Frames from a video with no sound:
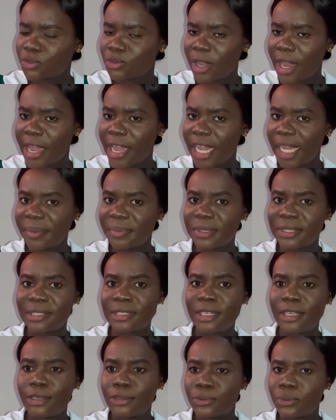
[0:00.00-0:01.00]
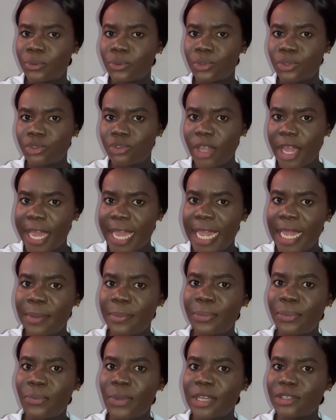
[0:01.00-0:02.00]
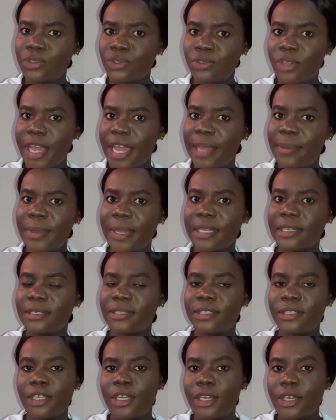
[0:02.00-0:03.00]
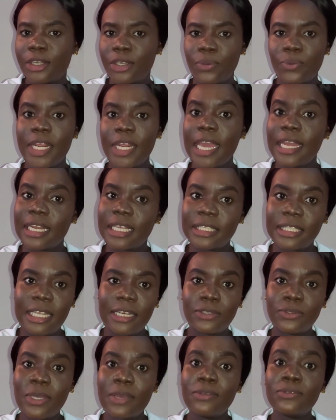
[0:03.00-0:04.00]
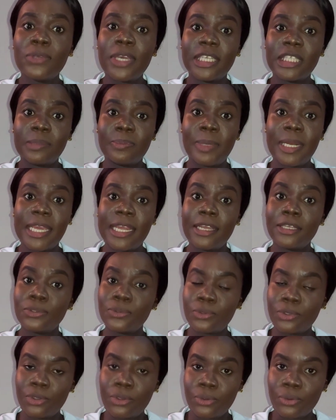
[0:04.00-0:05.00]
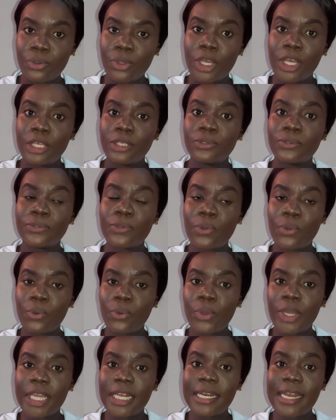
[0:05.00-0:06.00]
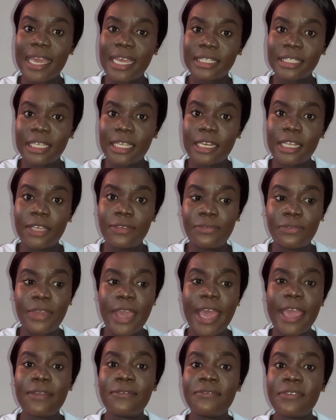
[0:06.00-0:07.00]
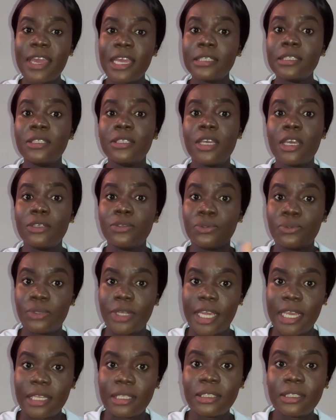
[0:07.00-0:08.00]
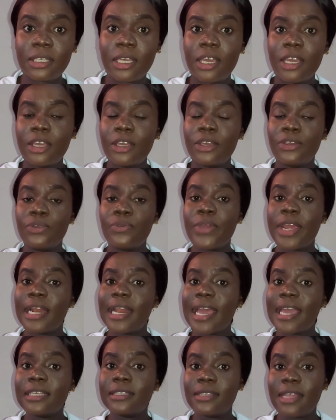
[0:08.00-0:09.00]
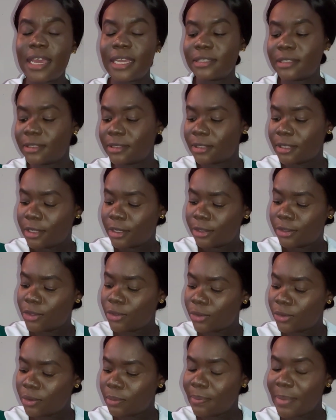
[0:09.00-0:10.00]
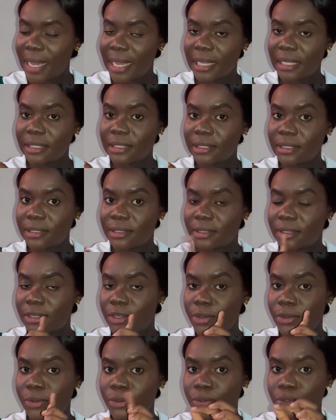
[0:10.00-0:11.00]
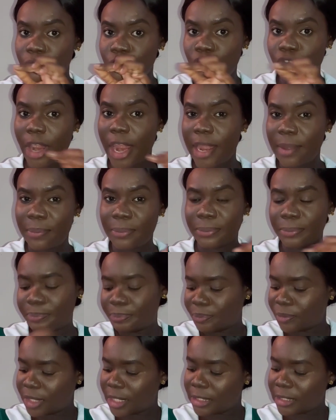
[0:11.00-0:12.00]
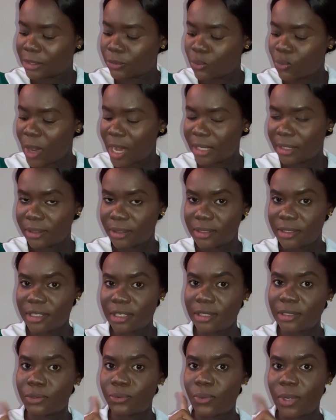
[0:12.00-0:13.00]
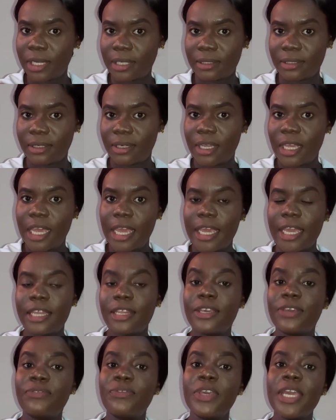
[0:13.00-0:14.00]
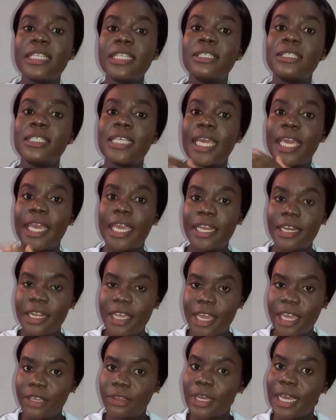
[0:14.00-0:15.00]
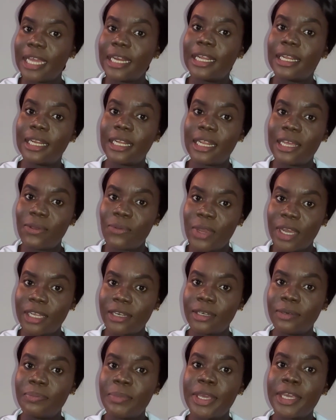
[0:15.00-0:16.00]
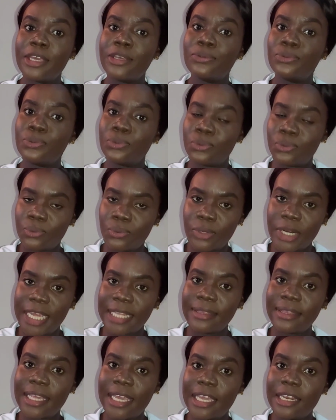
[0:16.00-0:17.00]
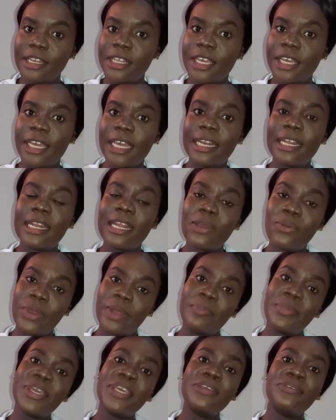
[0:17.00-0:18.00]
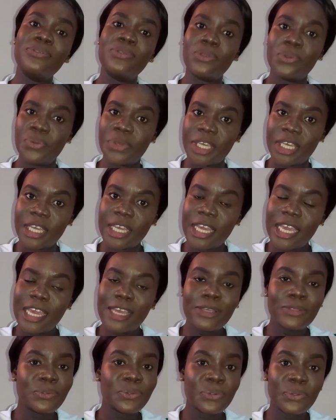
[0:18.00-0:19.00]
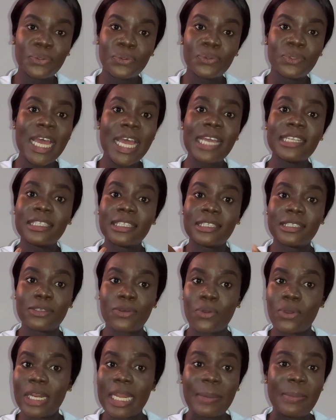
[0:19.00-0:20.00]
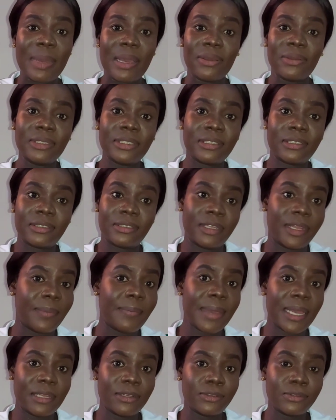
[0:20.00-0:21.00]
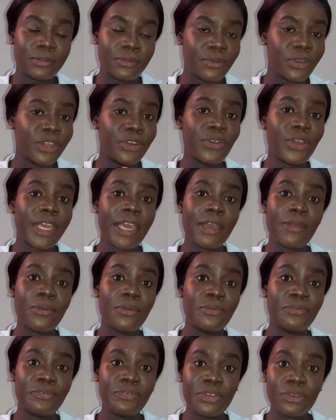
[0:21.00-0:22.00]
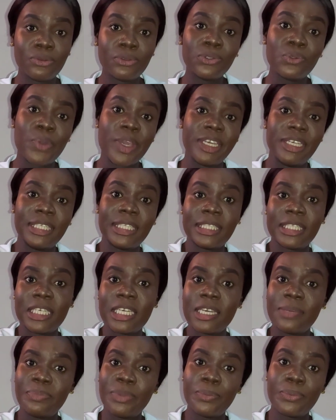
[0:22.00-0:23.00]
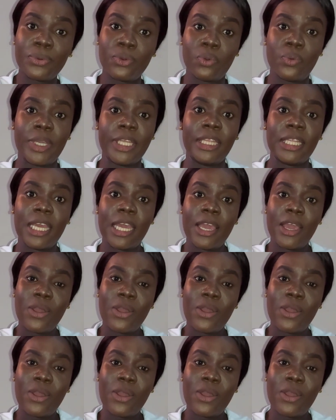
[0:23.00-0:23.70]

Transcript: stripes, 2 stripe, 1 stripe, and you wouldn't understand it. So I want to explain it to you. So in nursing, if you are a first year student, you realize that your band, your stripe is 1, just 1. And if you get to second year, you add another one, making 2. Then third year, another one, making 3. So that's all about the band. So you don't get confused when you see people with